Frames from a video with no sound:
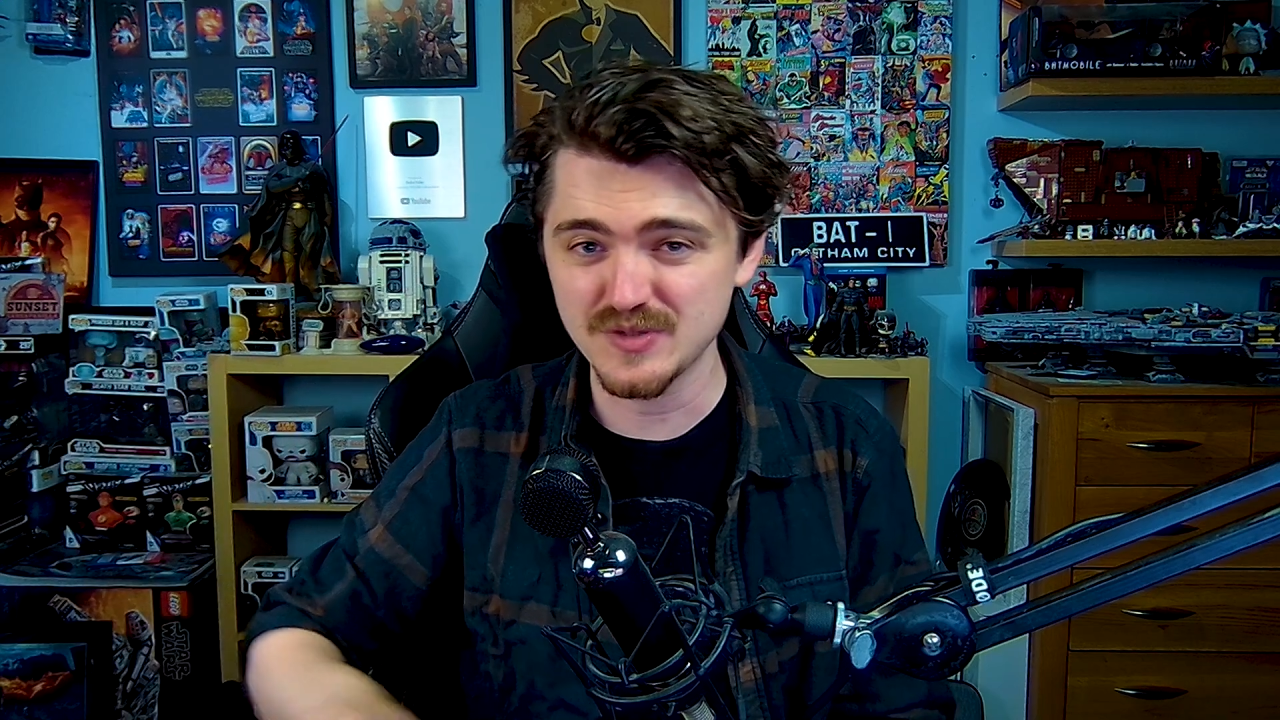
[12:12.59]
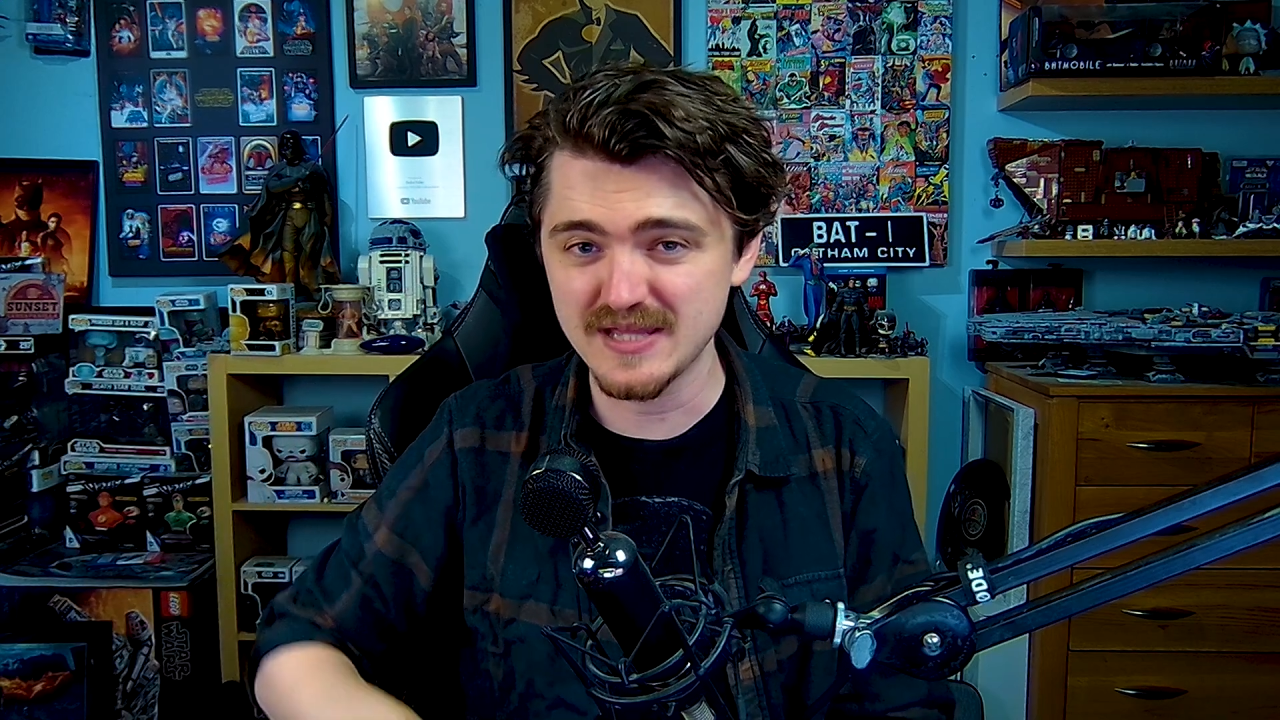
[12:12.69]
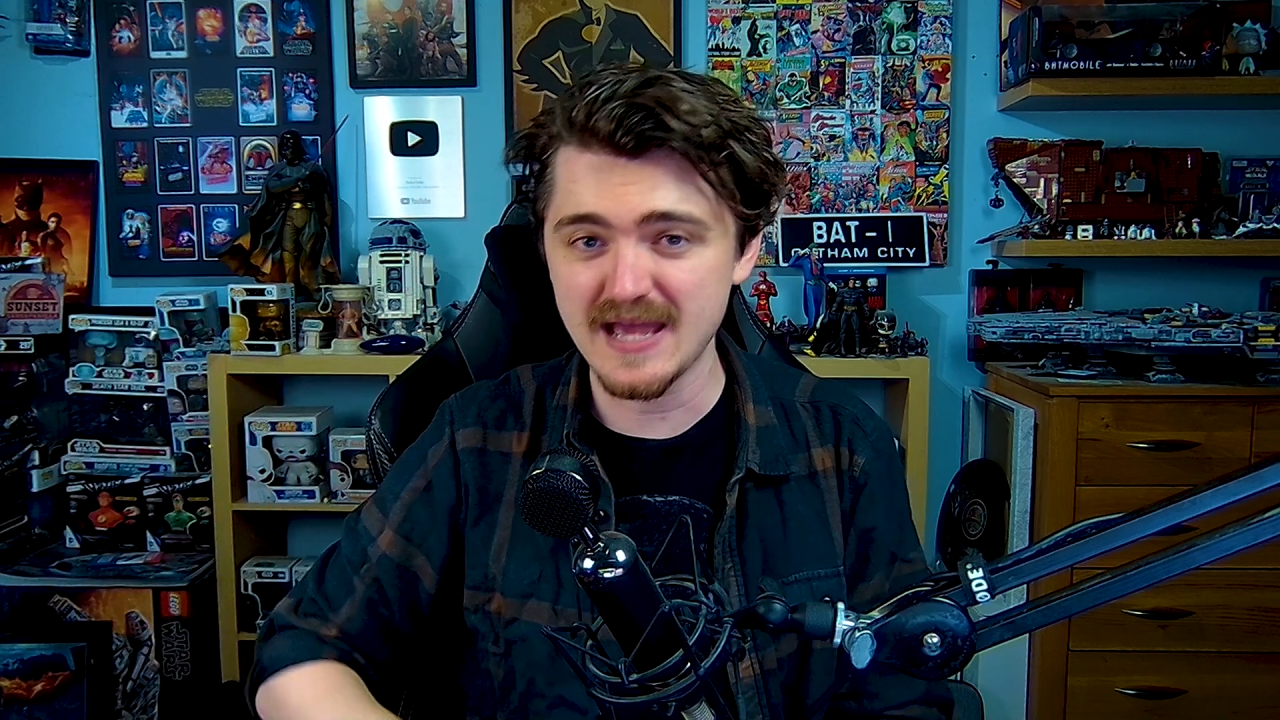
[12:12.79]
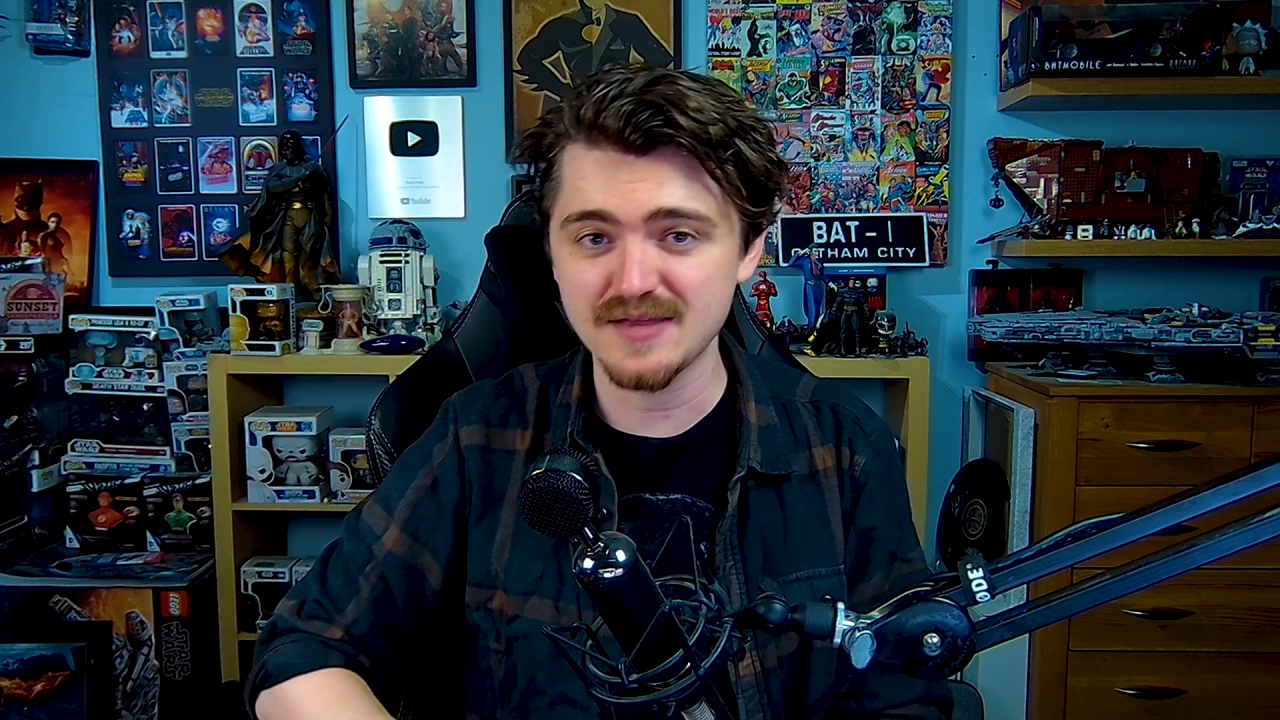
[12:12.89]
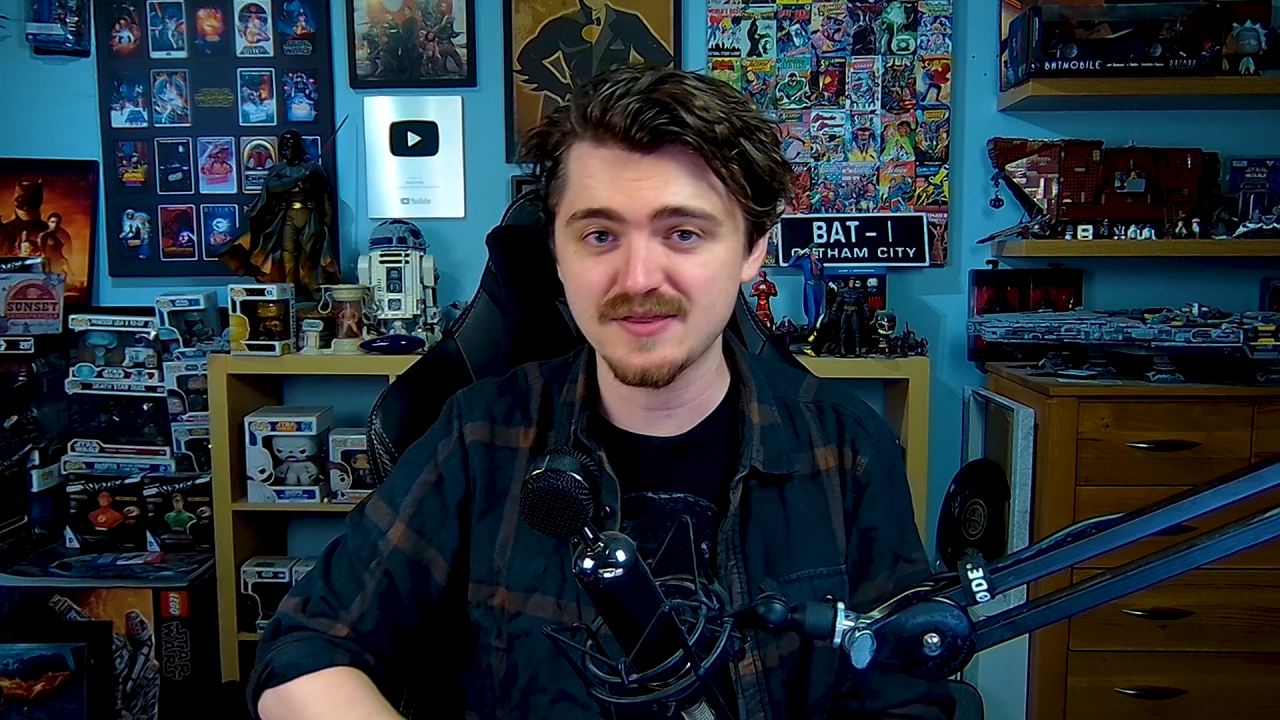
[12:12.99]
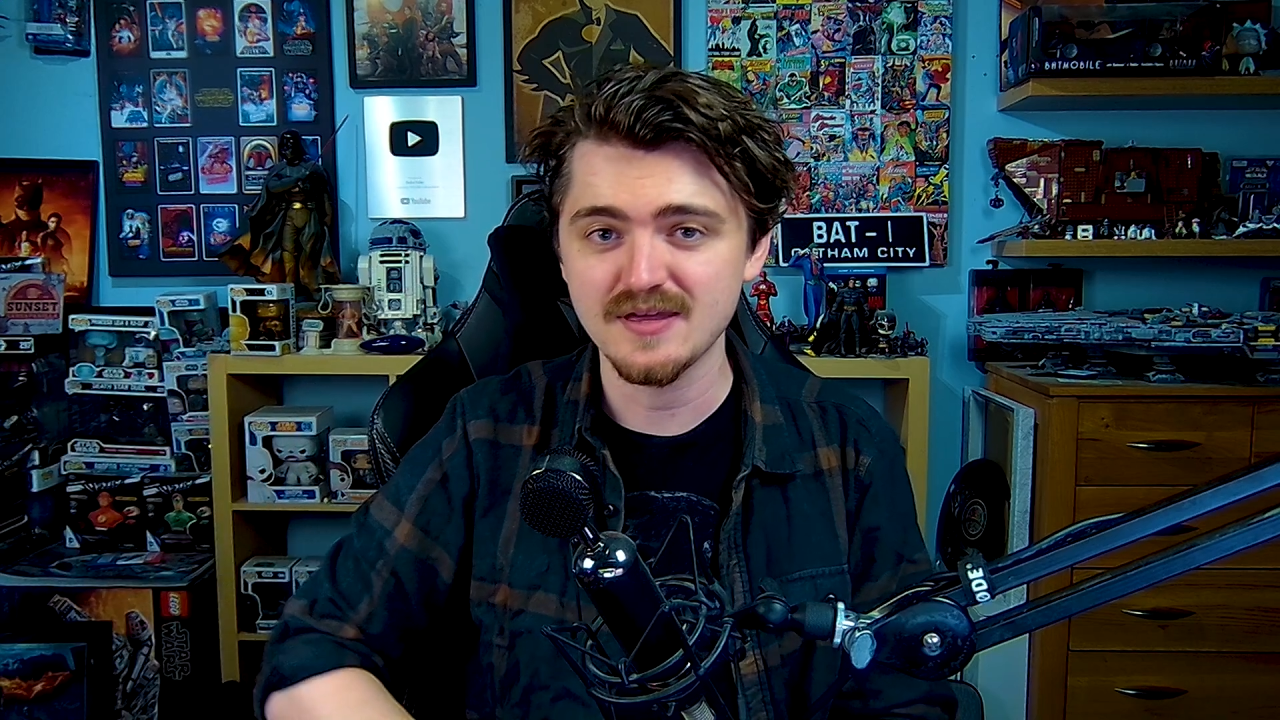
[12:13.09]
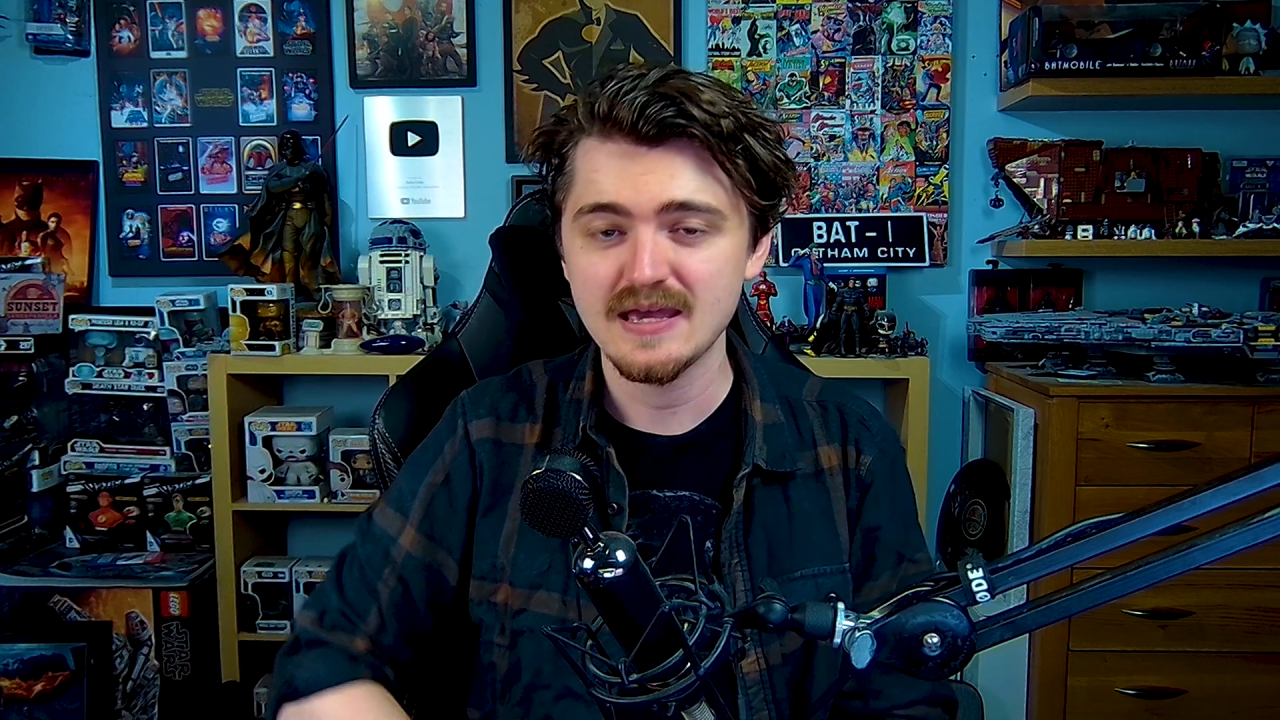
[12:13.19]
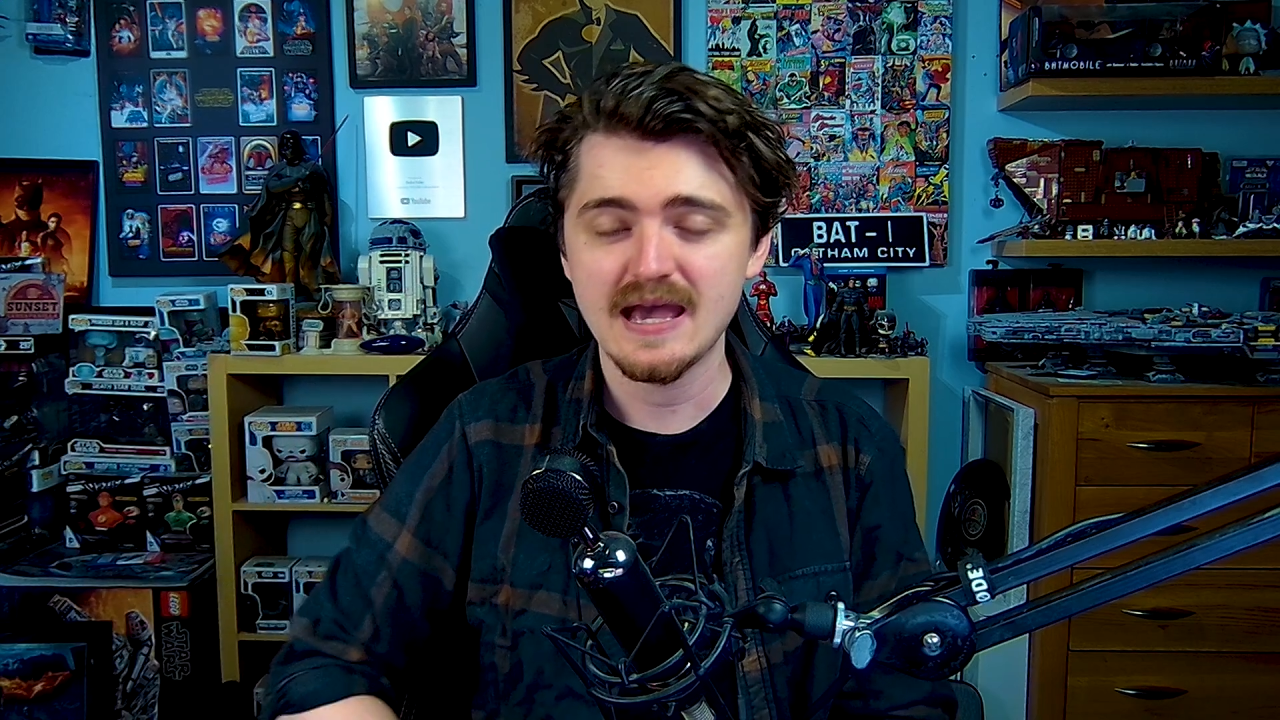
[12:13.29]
death,